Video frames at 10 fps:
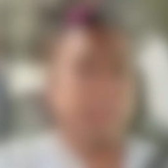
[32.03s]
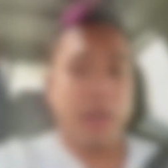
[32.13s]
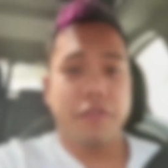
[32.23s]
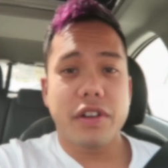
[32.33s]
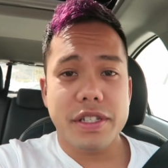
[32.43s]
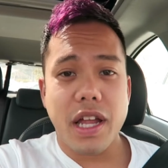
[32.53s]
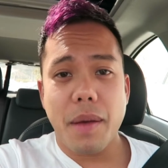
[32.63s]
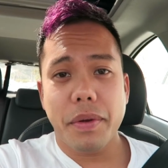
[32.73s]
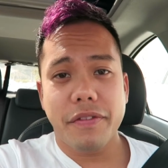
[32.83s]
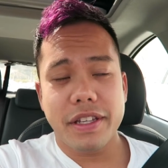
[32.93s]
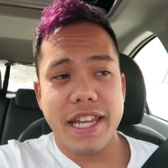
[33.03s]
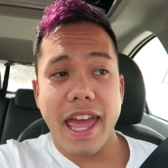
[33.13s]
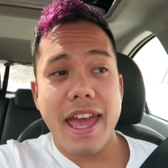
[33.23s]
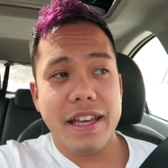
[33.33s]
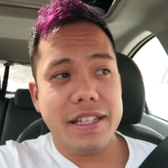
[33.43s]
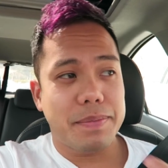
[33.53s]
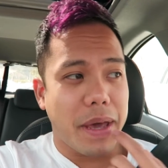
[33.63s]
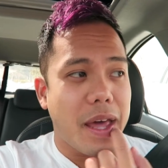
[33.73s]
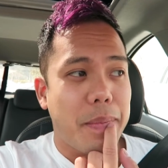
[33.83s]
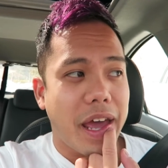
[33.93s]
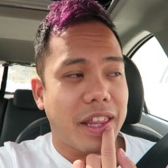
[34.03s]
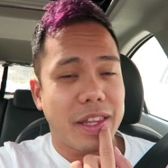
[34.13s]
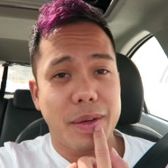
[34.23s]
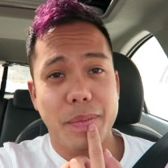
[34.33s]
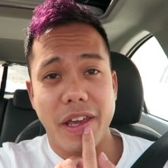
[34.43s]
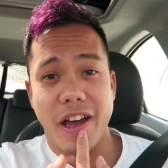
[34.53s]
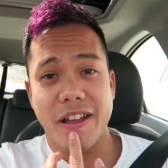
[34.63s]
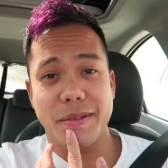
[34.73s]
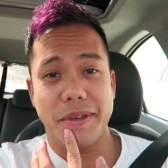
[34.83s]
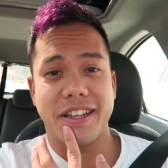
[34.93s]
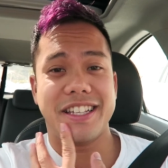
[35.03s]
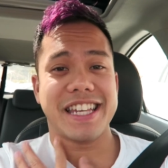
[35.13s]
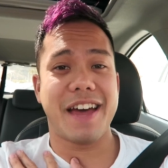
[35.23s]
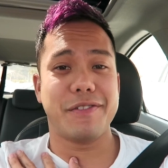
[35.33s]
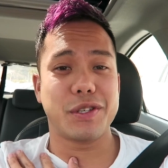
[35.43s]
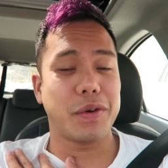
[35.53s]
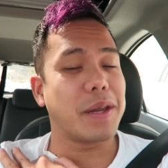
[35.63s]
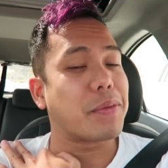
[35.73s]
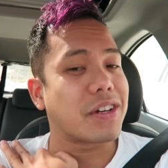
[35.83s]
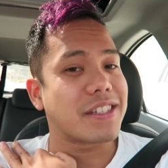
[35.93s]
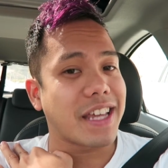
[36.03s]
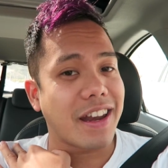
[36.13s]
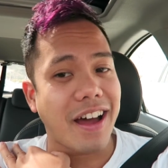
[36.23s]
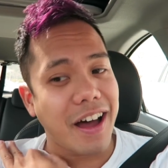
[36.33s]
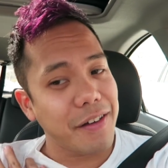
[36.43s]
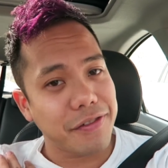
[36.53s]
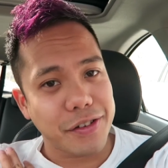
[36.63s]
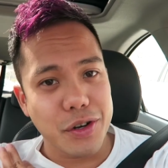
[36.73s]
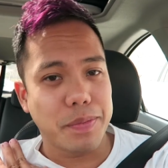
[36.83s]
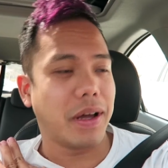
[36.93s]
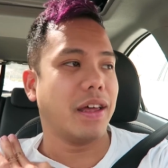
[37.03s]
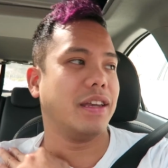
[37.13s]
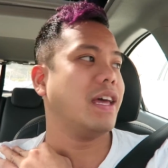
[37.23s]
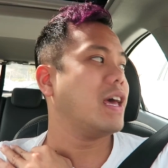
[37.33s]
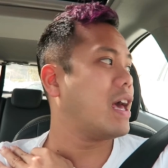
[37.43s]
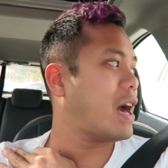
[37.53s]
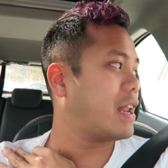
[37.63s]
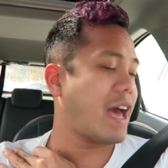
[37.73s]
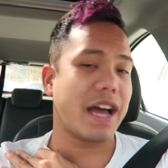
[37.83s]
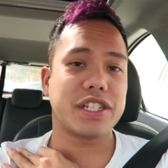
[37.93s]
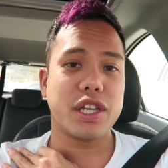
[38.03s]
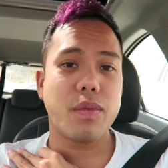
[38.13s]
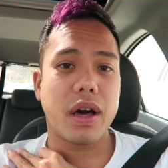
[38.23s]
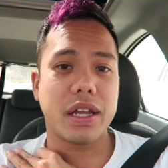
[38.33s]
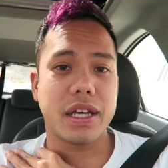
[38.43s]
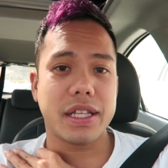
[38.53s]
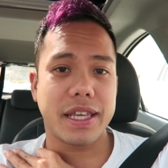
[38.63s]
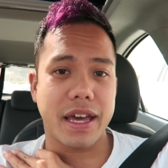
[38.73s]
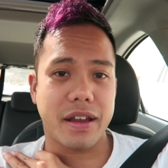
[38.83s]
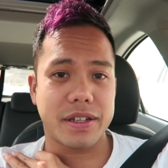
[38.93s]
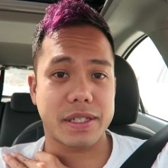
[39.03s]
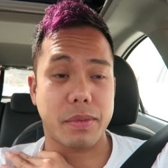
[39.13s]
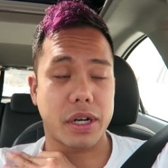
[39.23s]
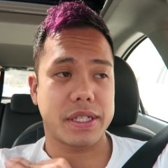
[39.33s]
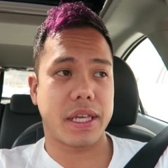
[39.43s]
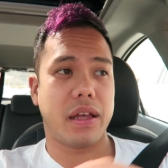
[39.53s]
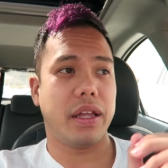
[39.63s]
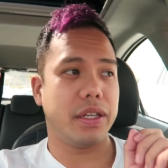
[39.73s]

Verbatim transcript: My first stop of the day is Bed Bath & Beyond because I have a 20% off coupon and I actually want to get a smart scale.